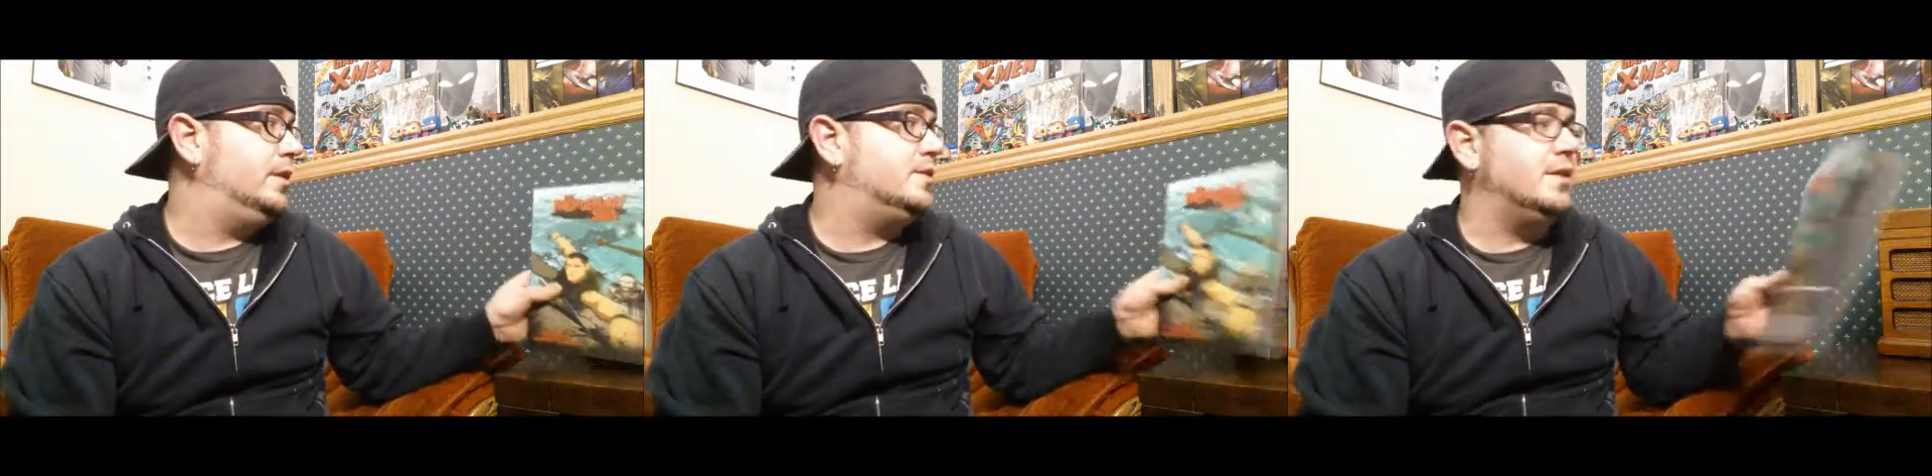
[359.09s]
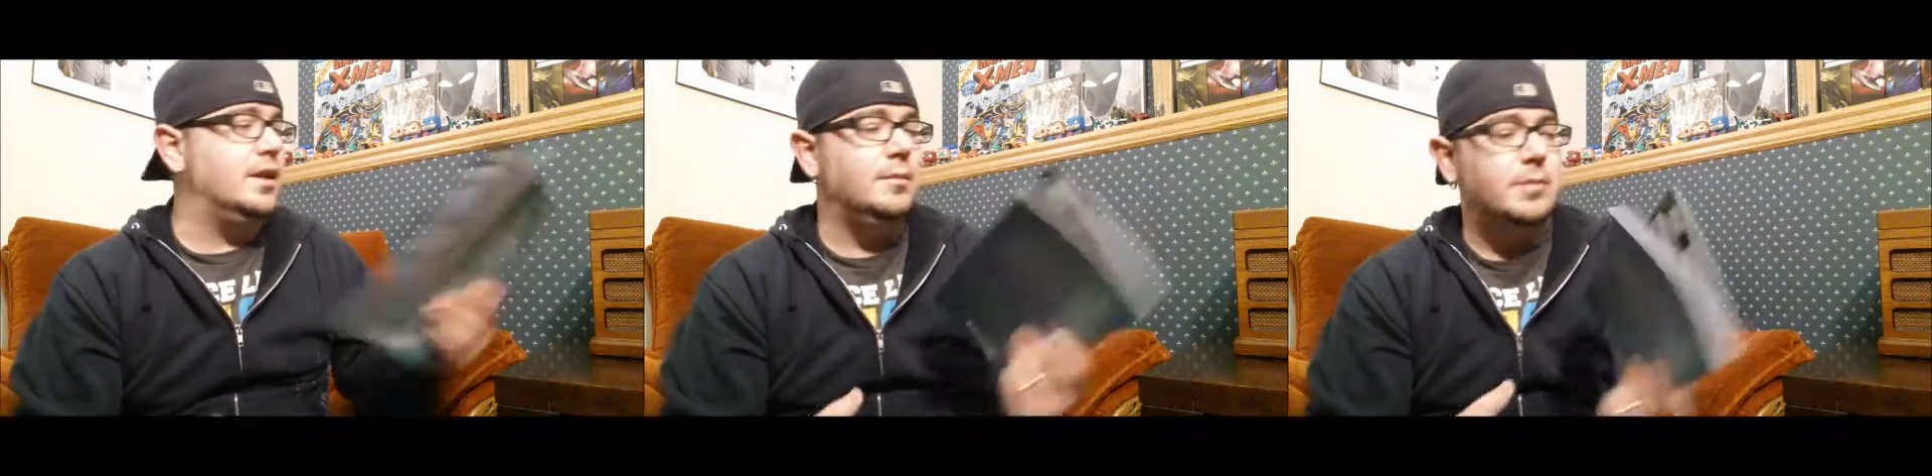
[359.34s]

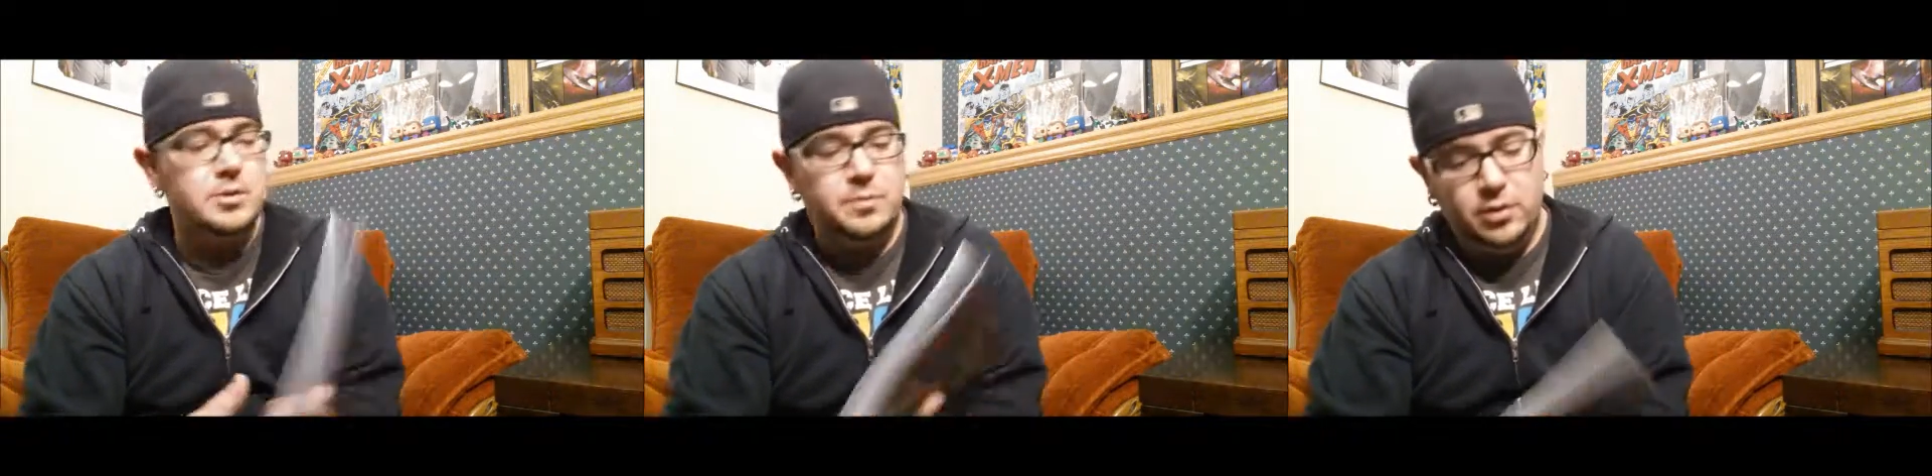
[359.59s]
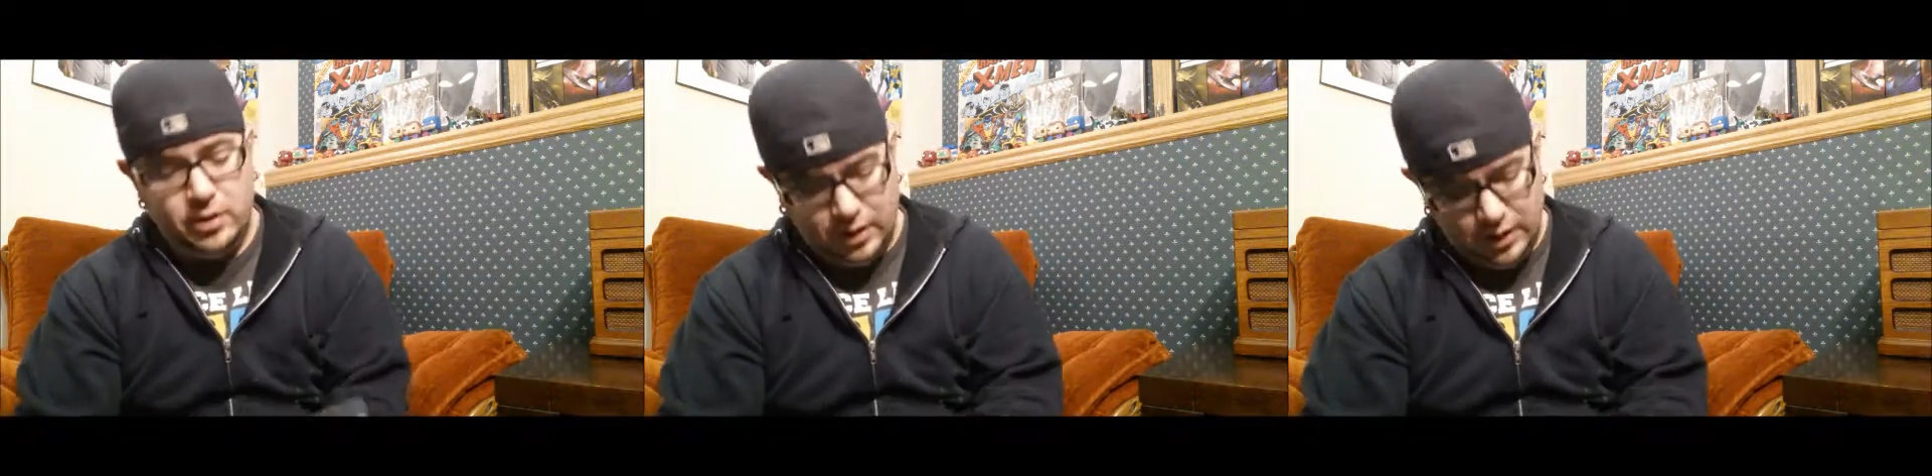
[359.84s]
It's an
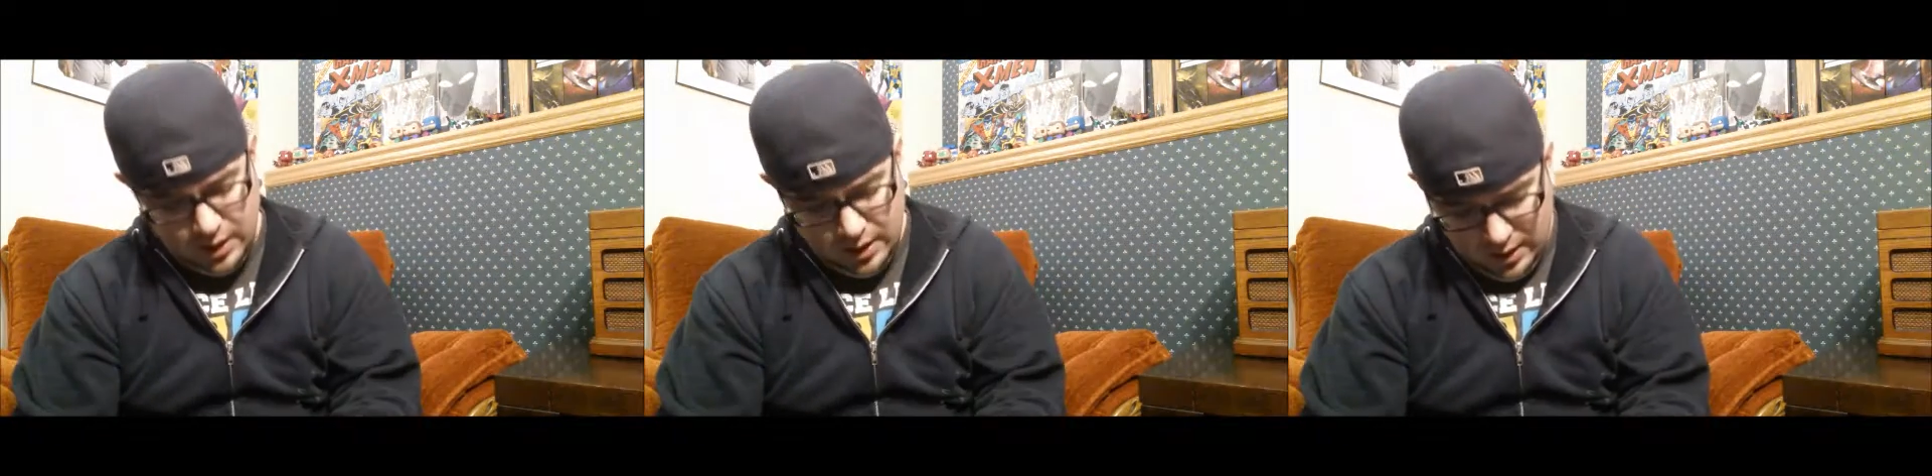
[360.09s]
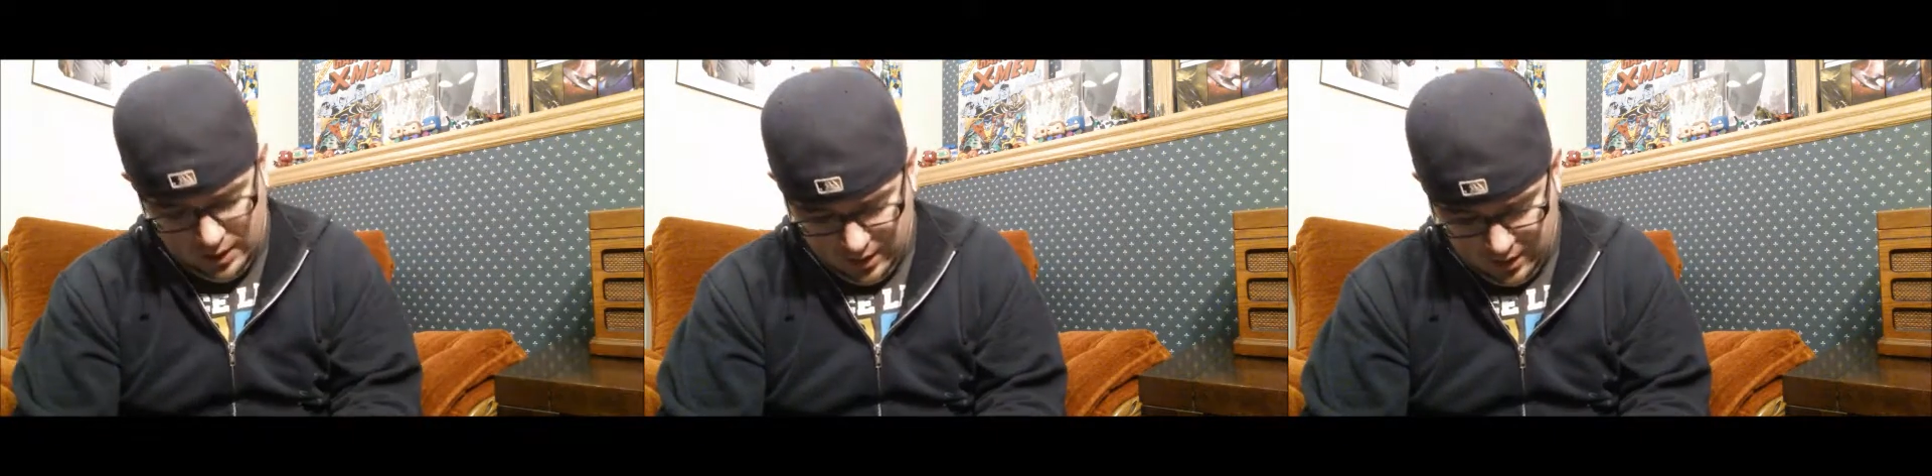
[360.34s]
image book.
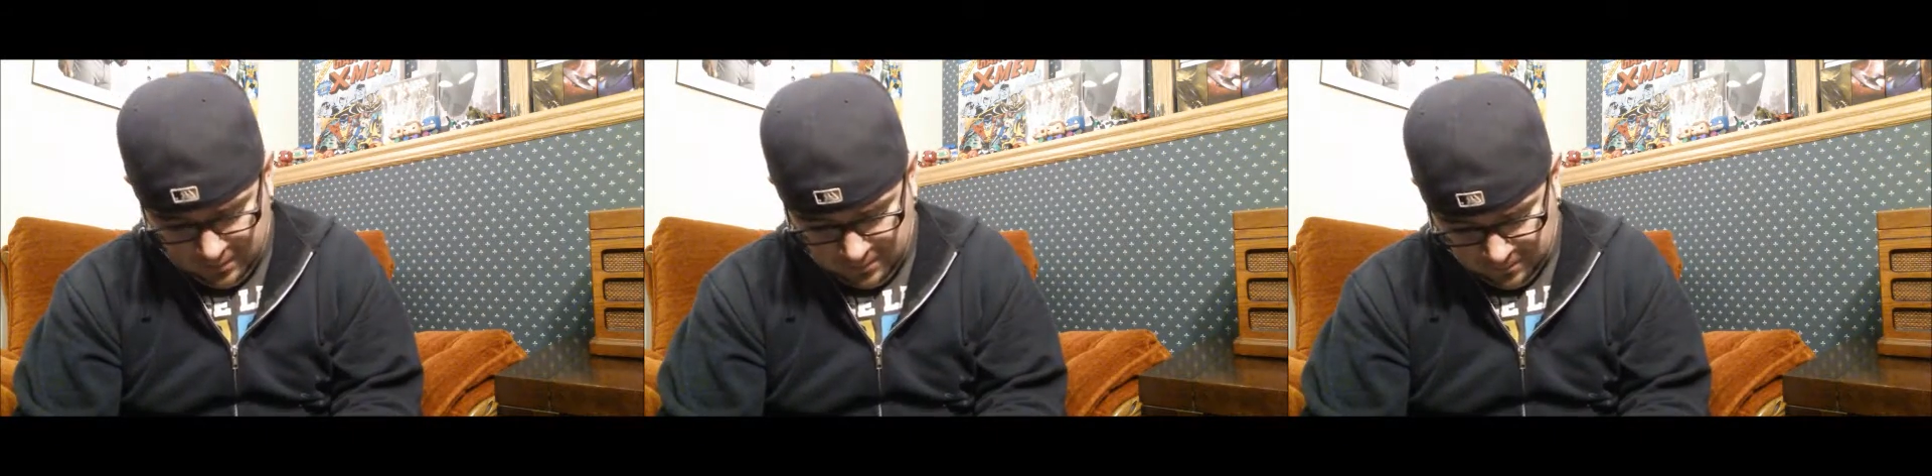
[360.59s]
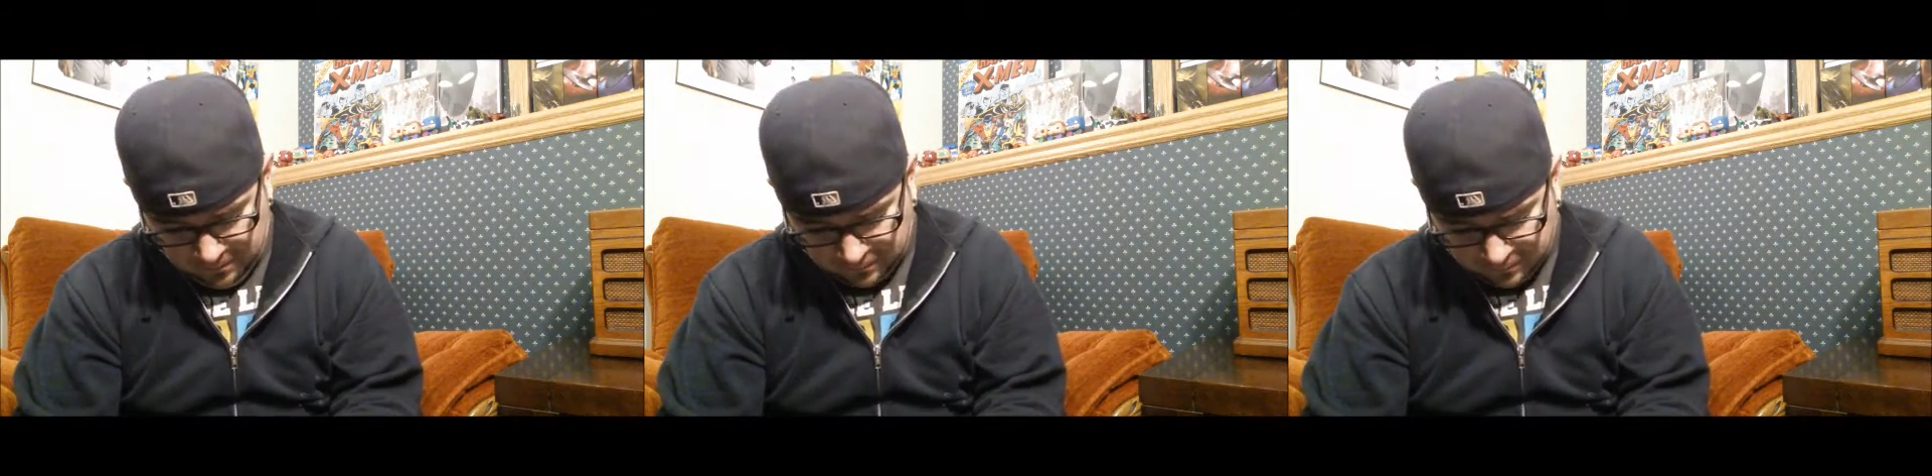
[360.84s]

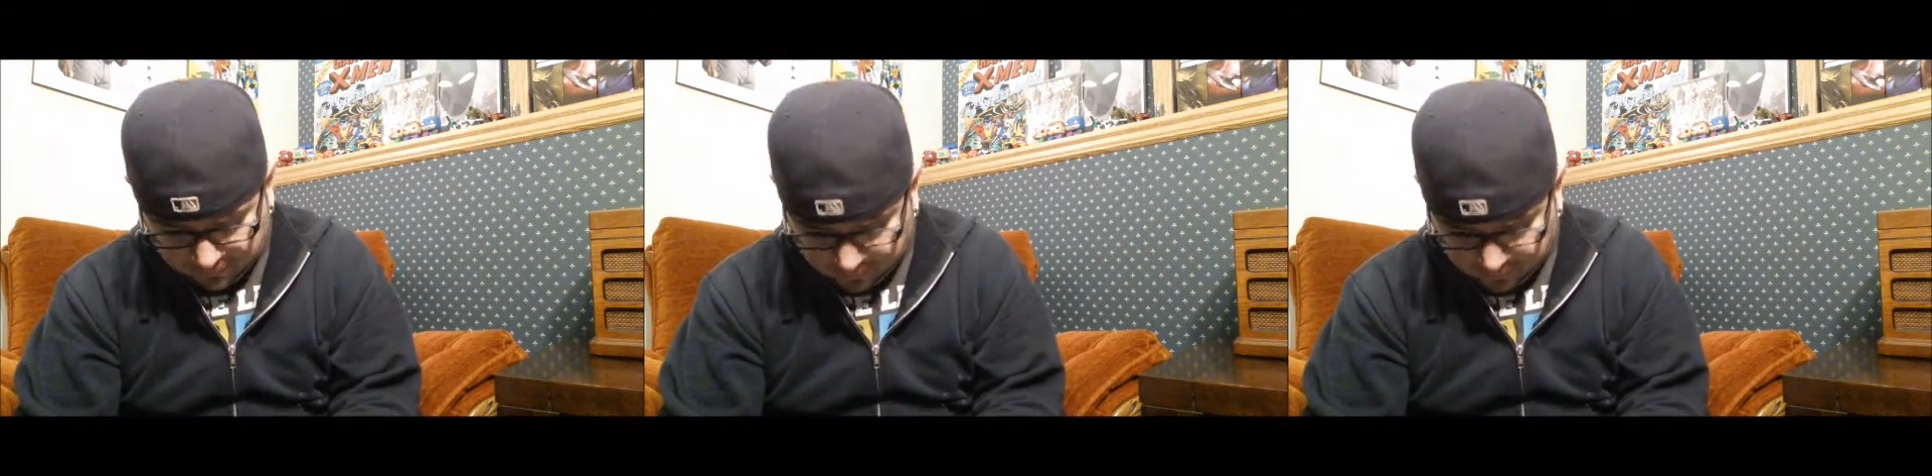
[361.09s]
Um,